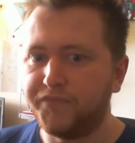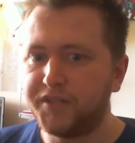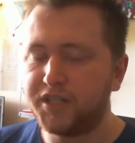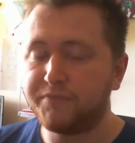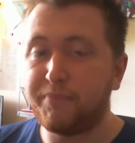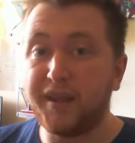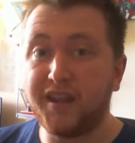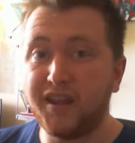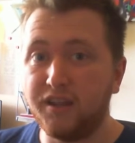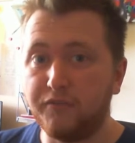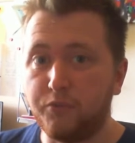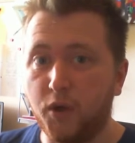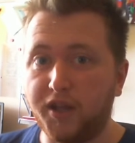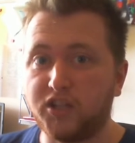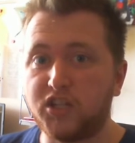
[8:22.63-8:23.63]
Speaking
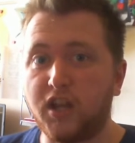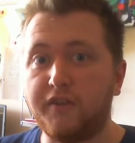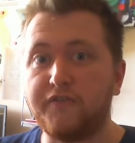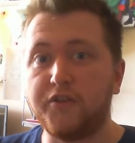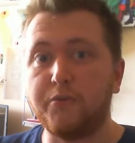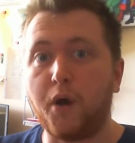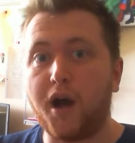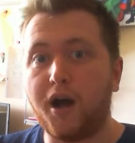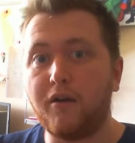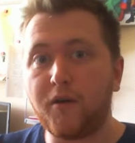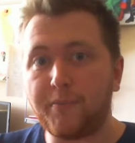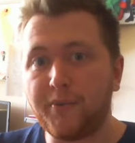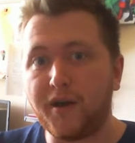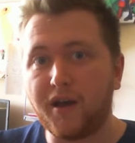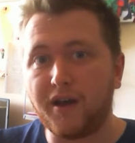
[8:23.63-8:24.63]
of which, if you are a
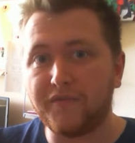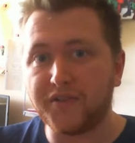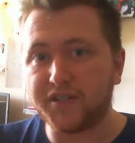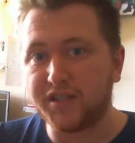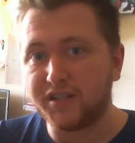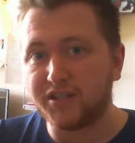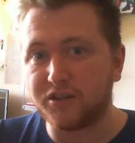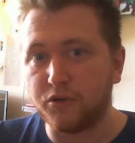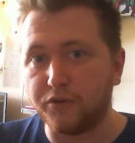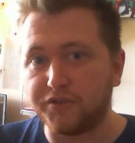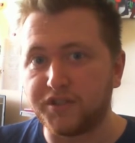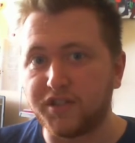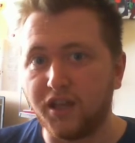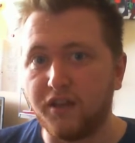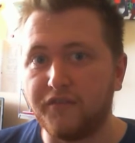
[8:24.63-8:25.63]
part of a Discord
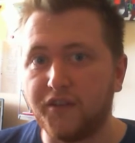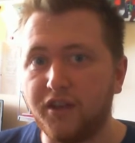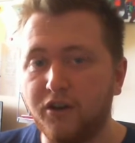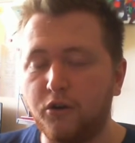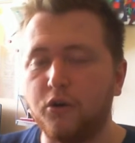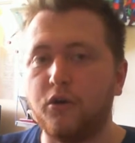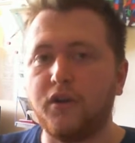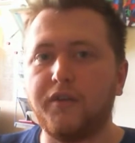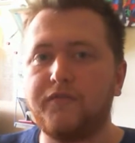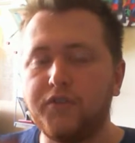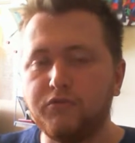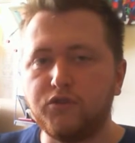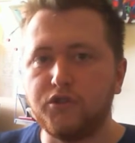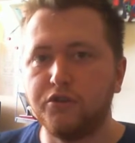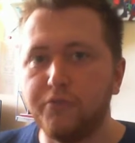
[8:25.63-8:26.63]
server, or if
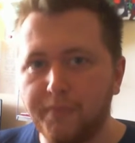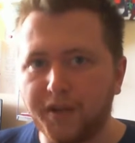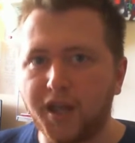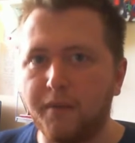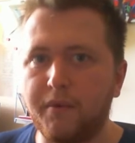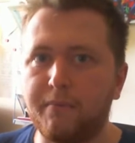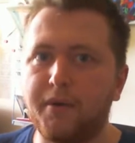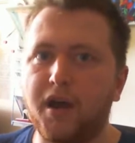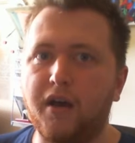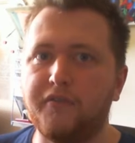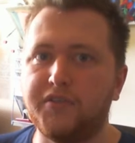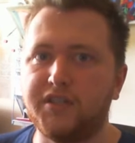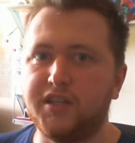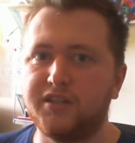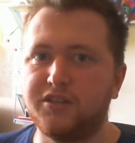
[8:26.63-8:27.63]
you do become a part of
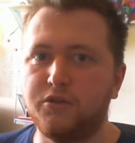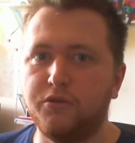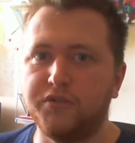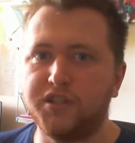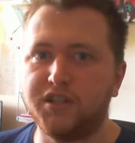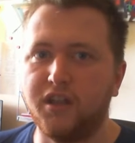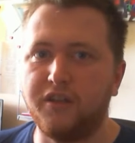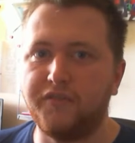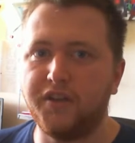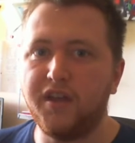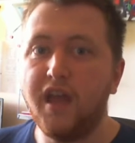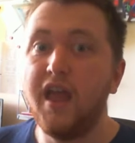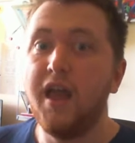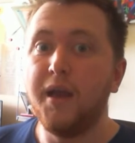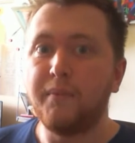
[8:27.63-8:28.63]
a Discord server,
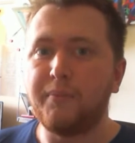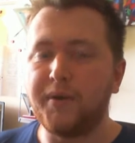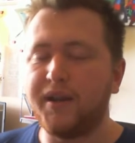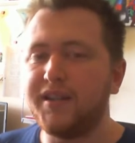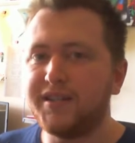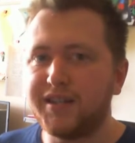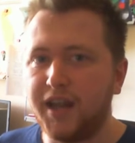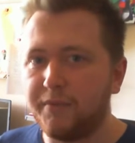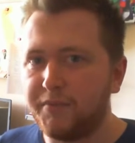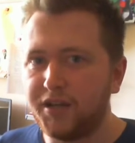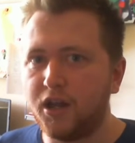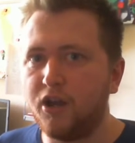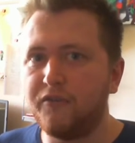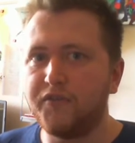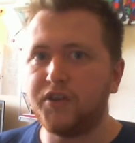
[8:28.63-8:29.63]
please let me
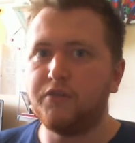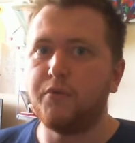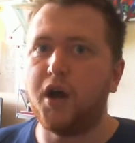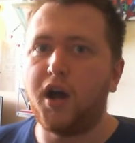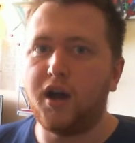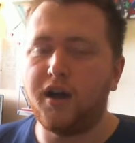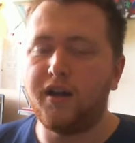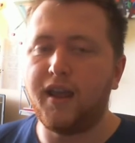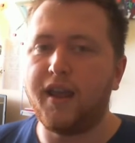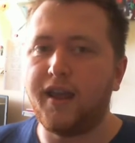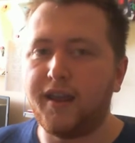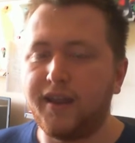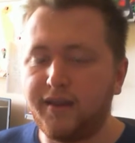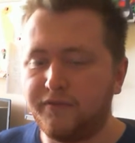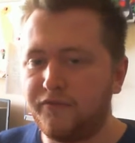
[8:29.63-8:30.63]
know that you are
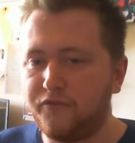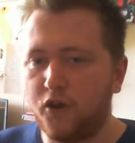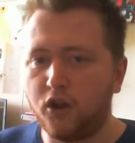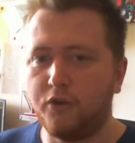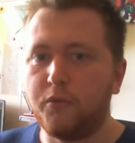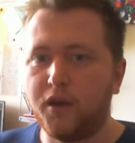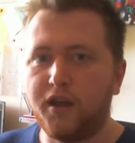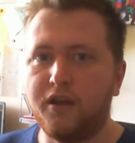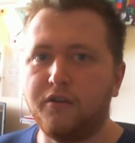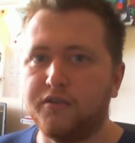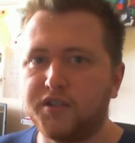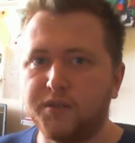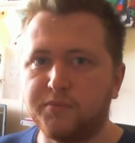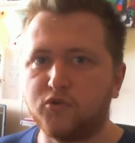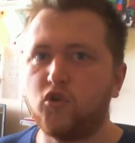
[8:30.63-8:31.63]
a follower or
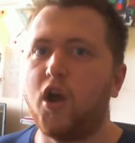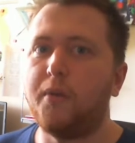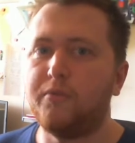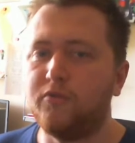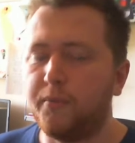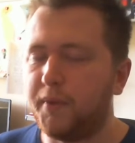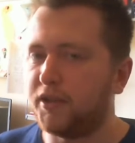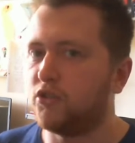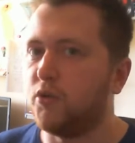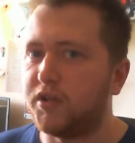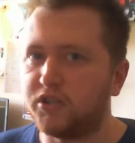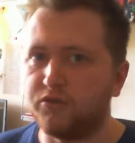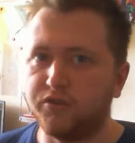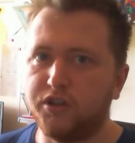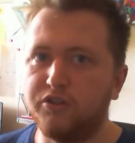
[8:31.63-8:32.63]
subscriber on my
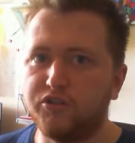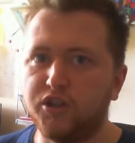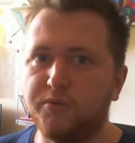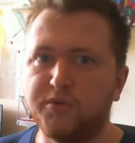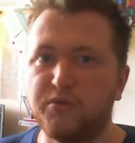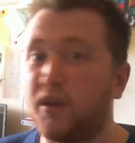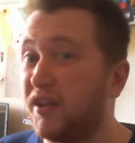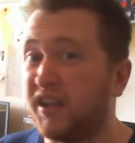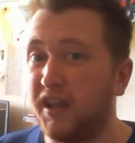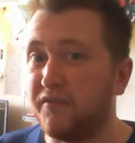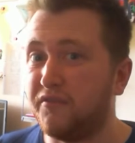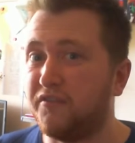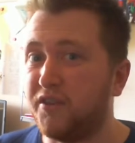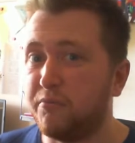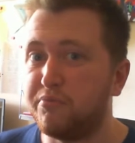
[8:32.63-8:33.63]
Twitch or YouTube so I can give
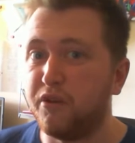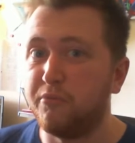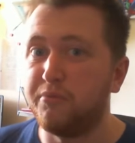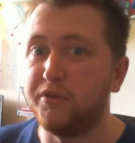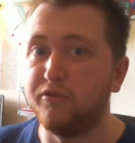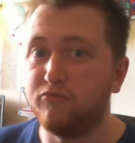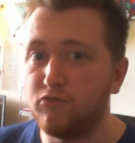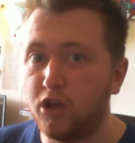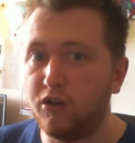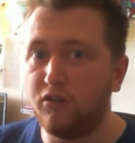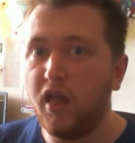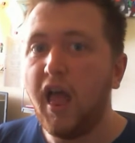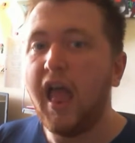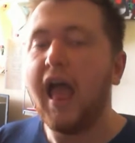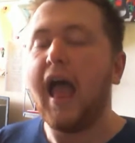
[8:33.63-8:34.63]
you the appropriate role.